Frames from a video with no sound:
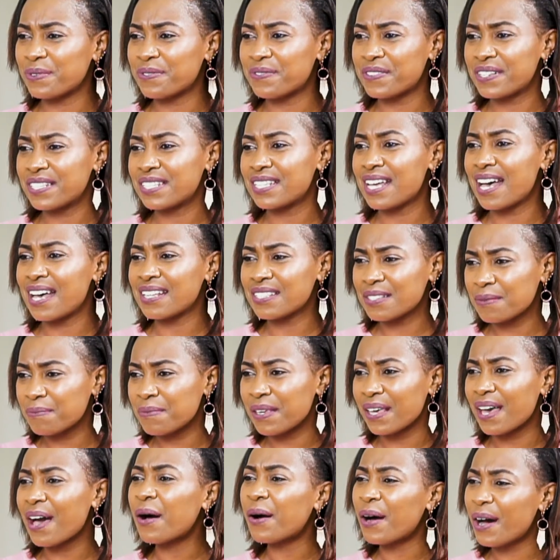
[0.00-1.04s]
First ask me,
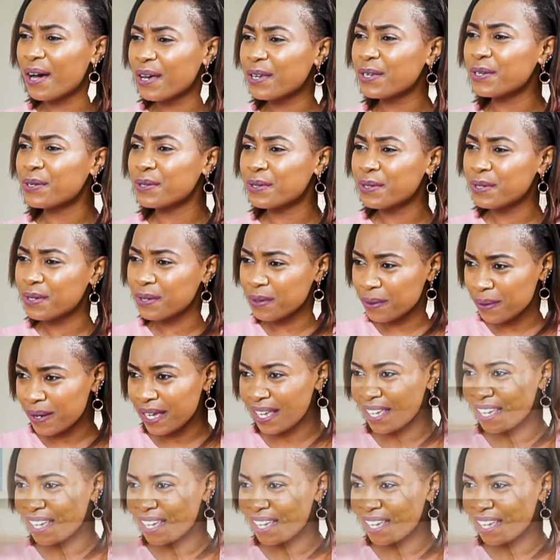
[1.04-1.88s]
how are you doing?